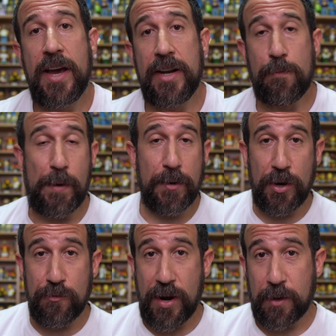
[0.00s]
And I probably
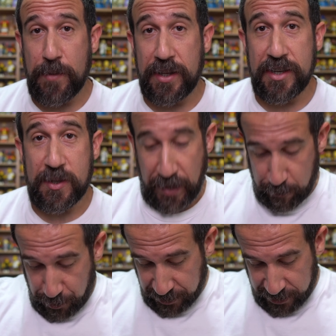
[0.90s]
wouldn't recommend this, but
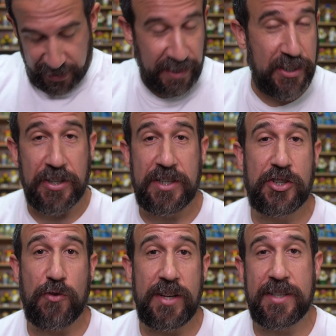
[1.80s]
I'm putting this thing to the
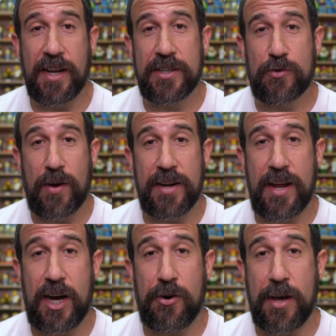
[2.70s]
stress test right
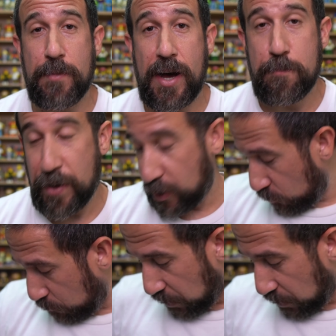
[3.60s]
now, and my big old